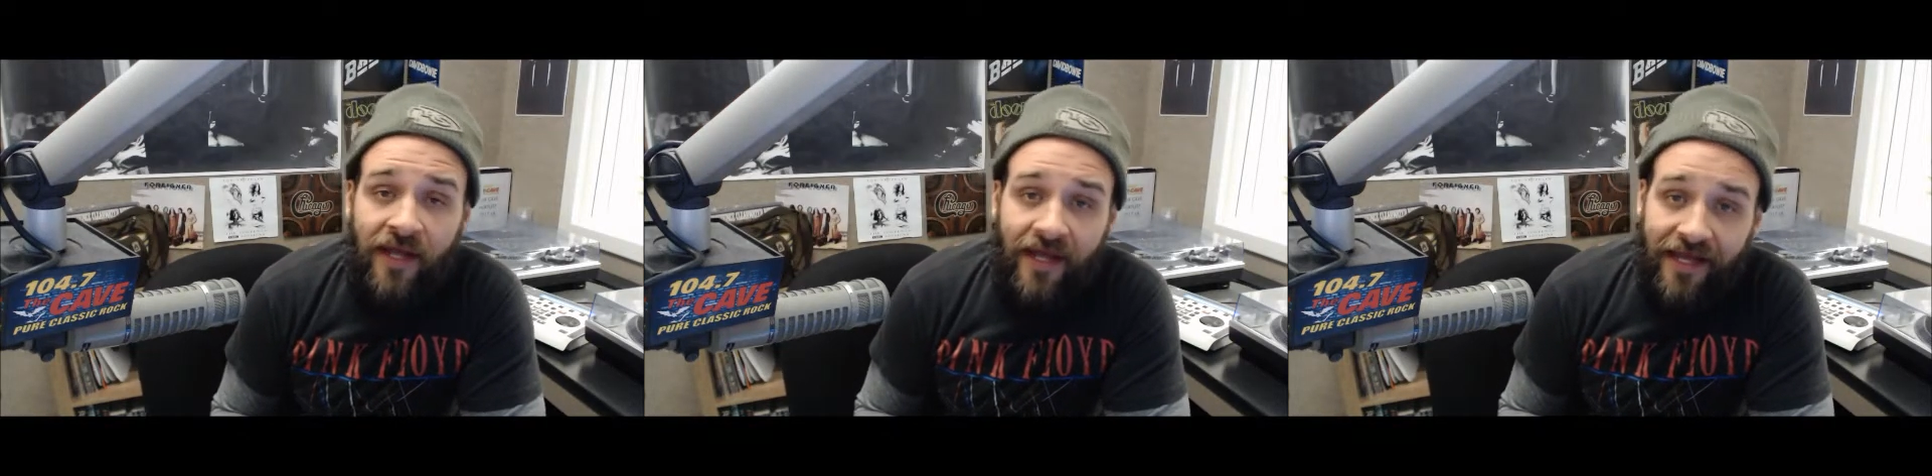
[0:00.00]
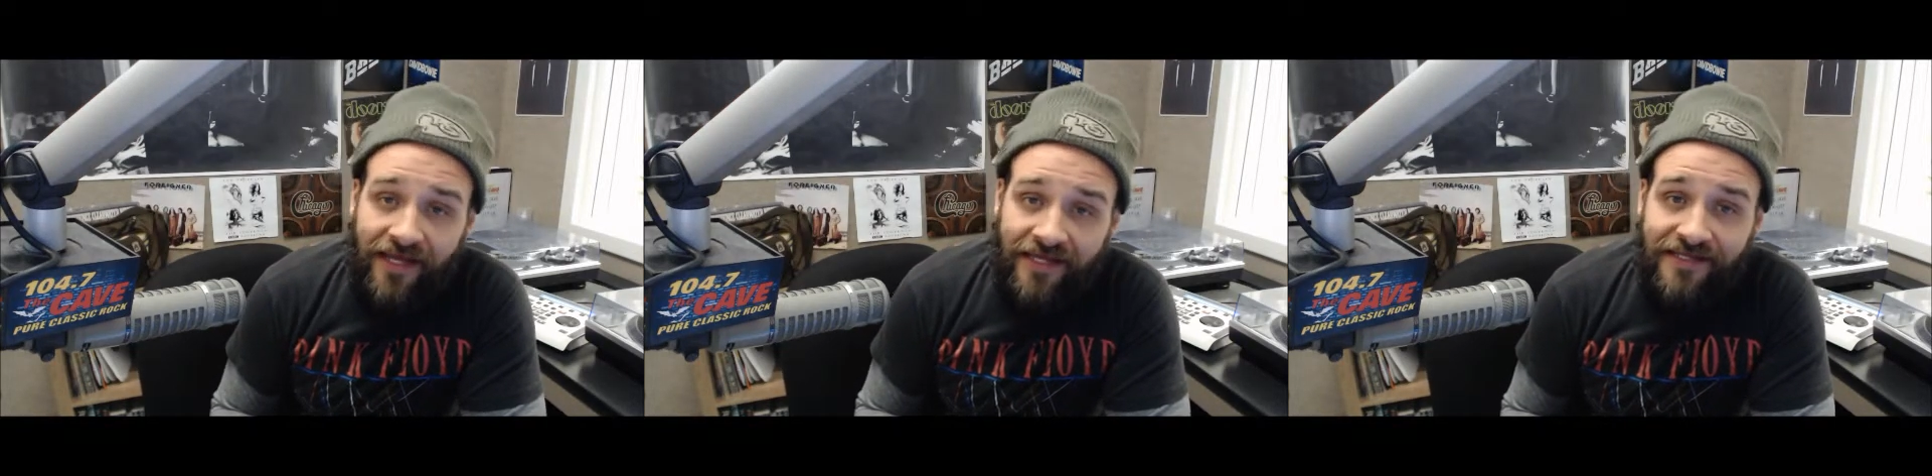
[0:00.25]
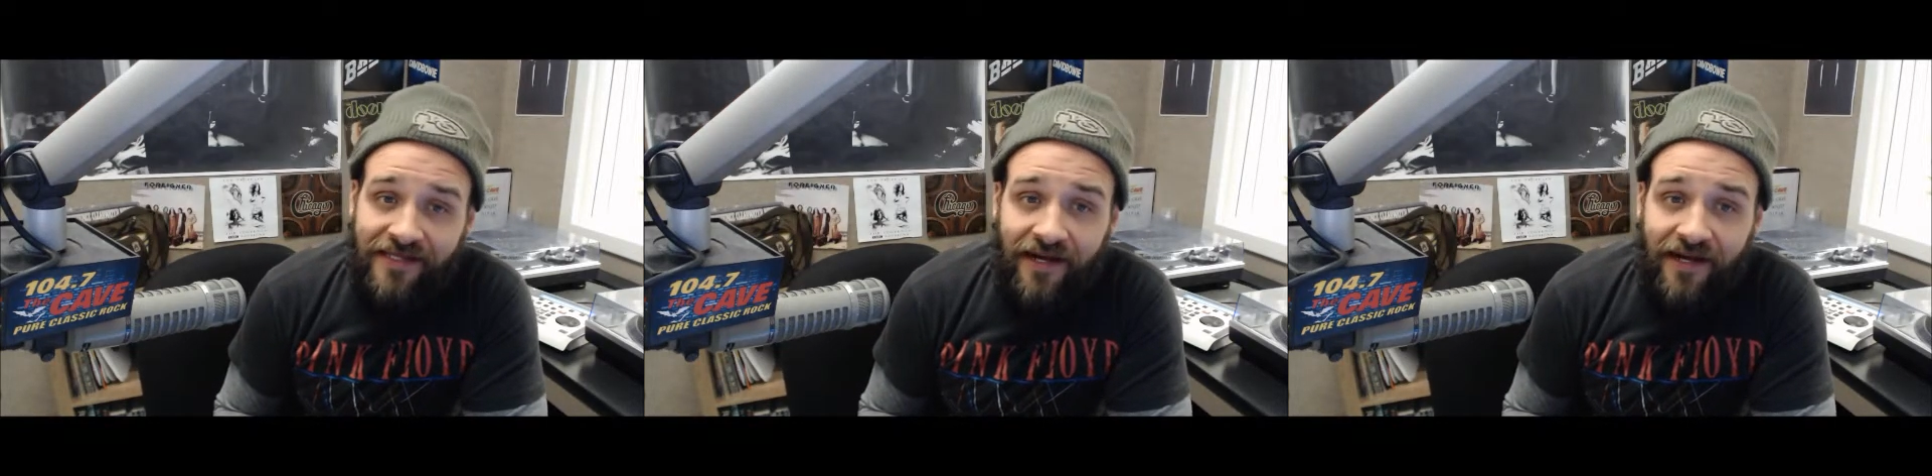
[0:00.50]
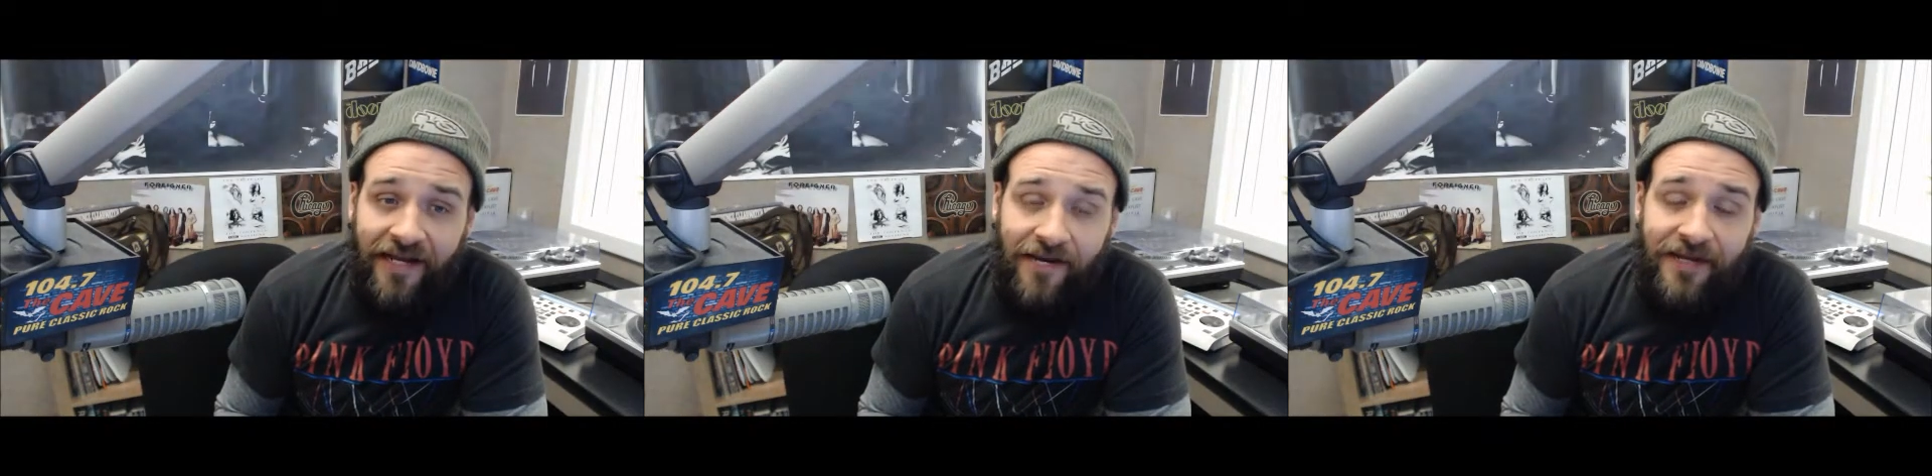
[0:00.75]
Is
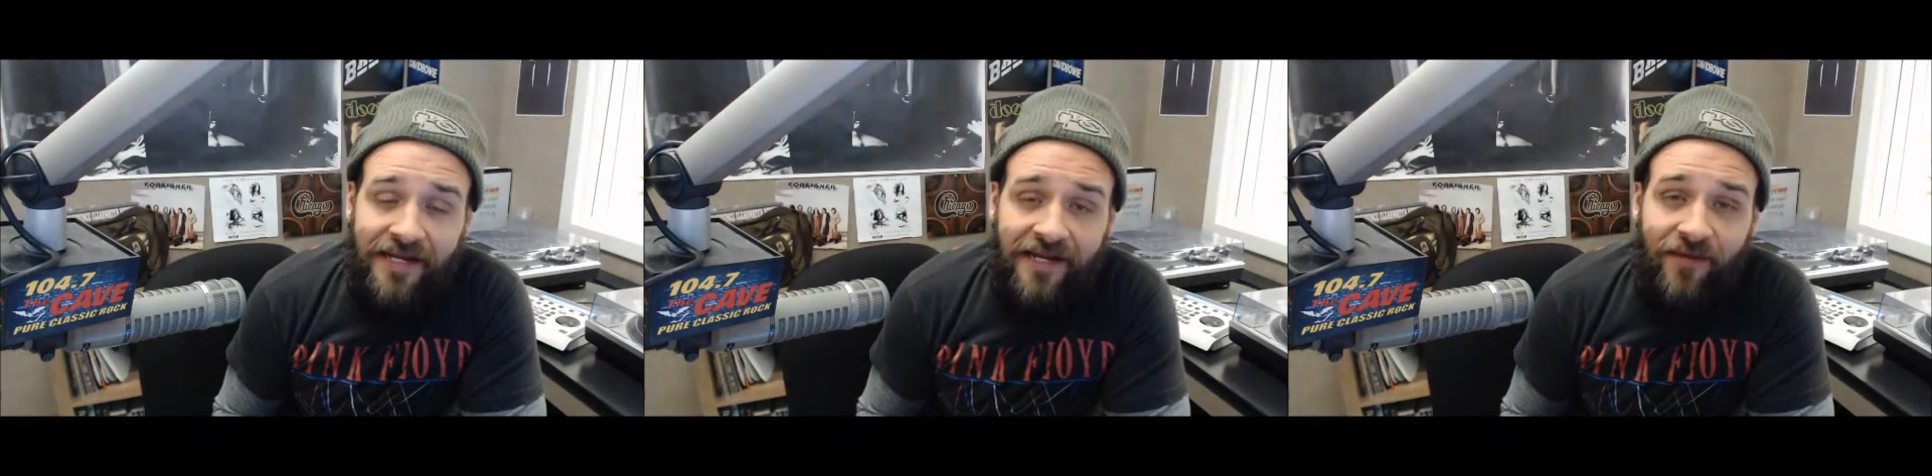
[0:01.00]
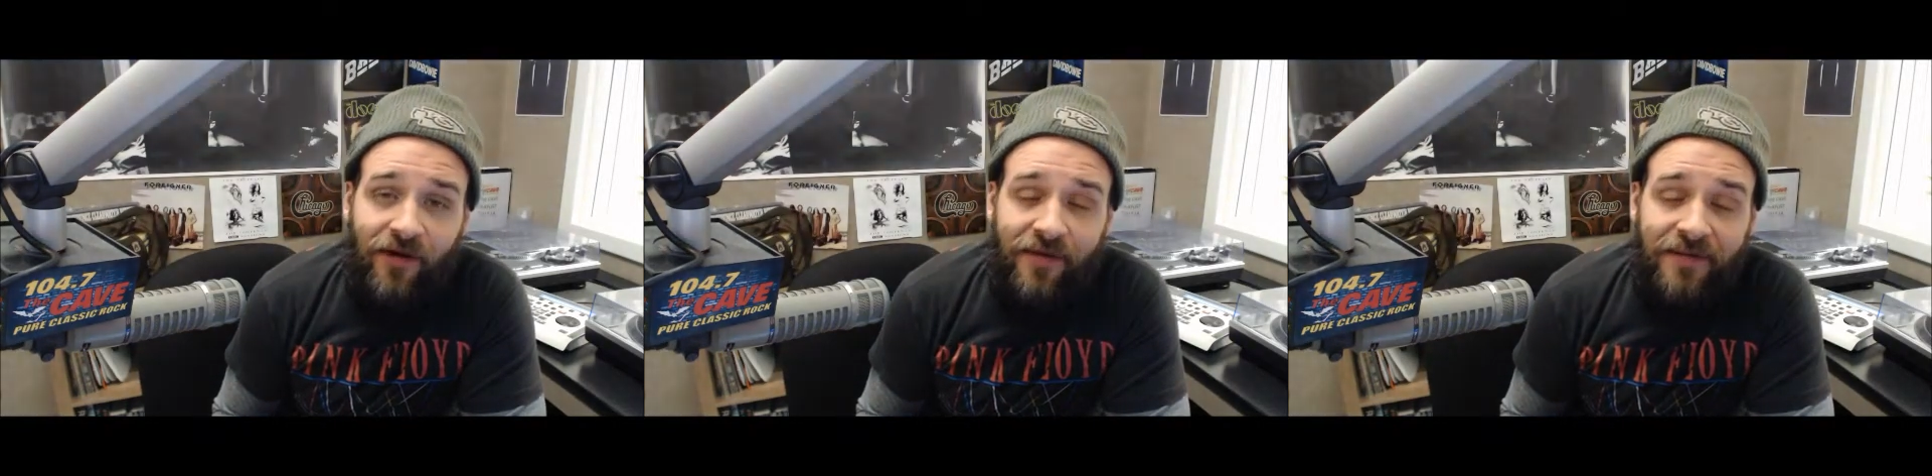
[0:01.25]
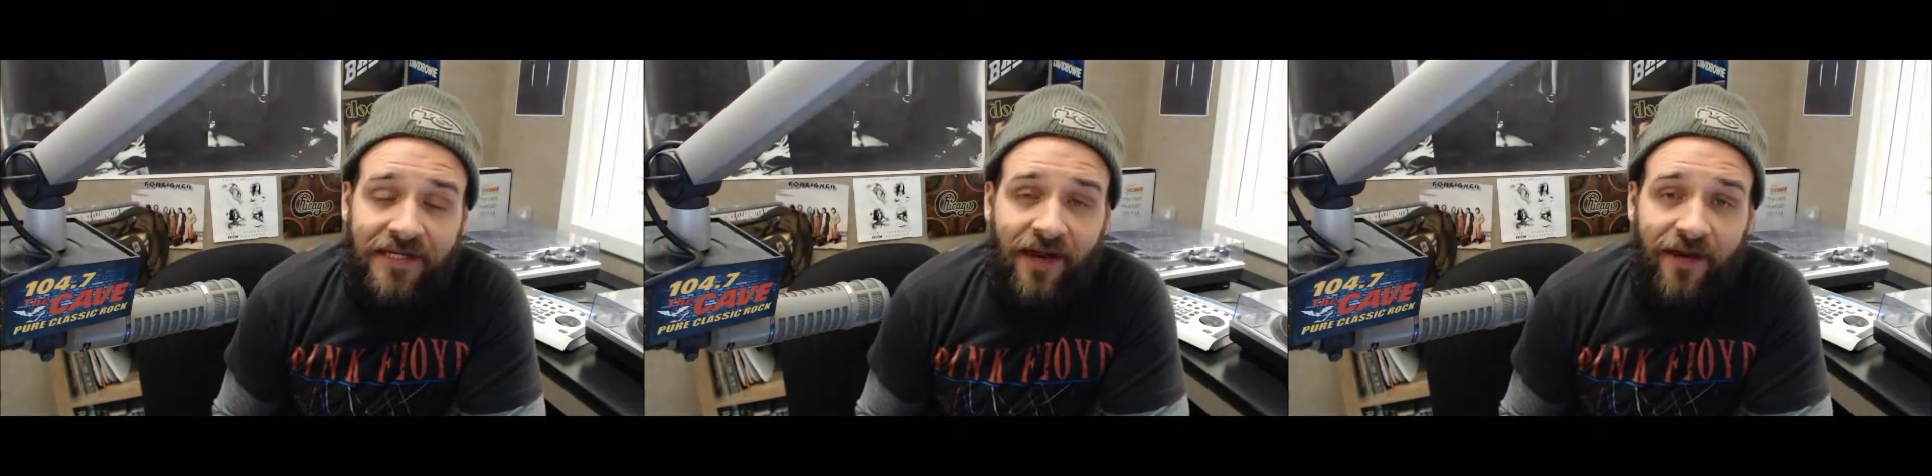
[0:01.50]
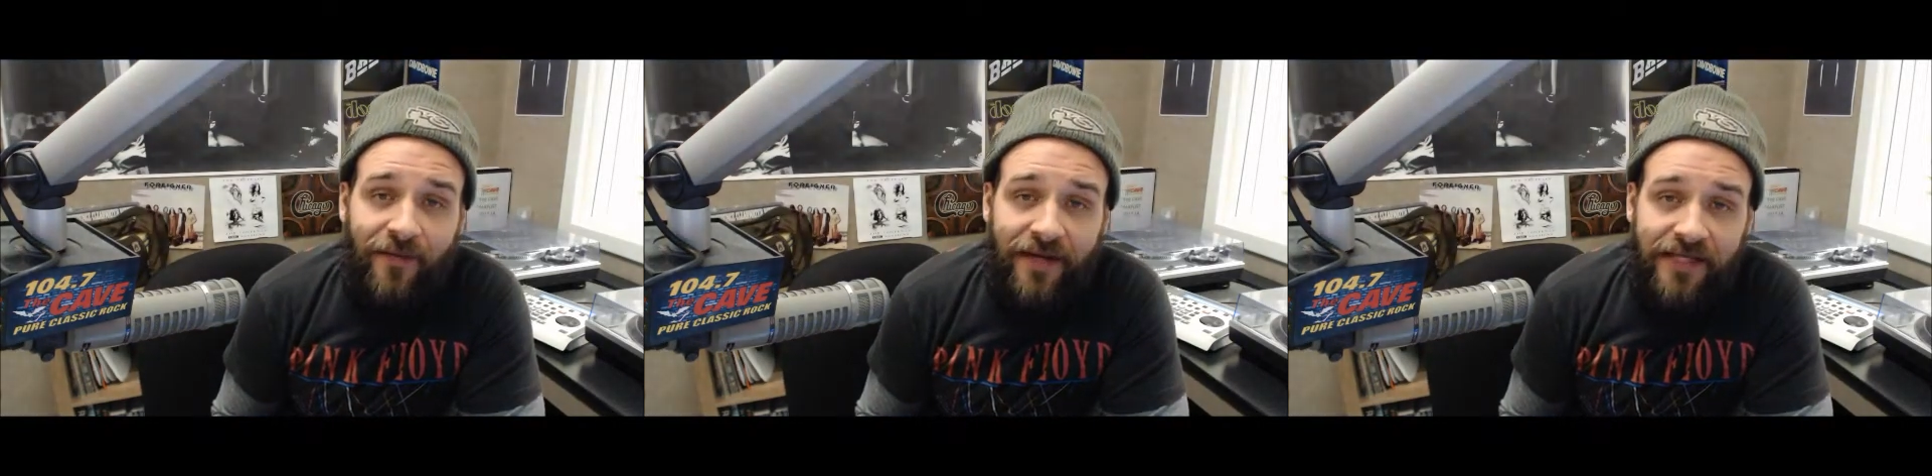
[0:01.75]
uh, going to be in. We're going to be
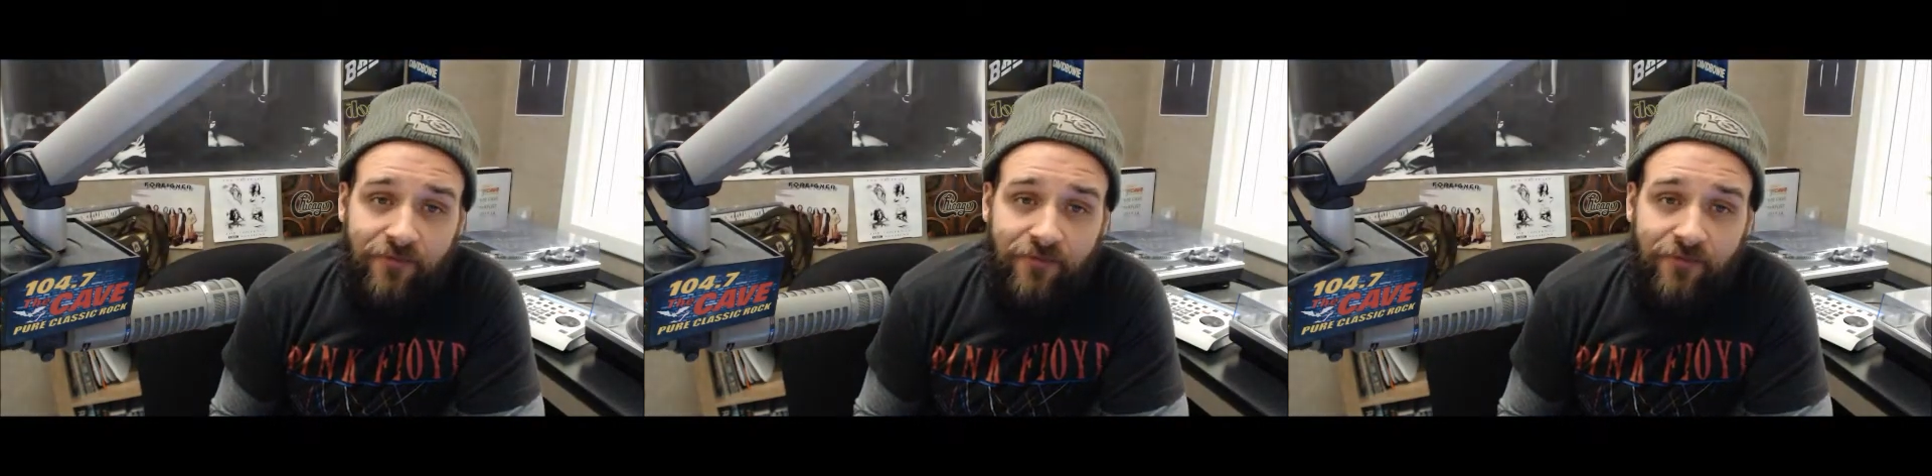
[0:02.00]
talking about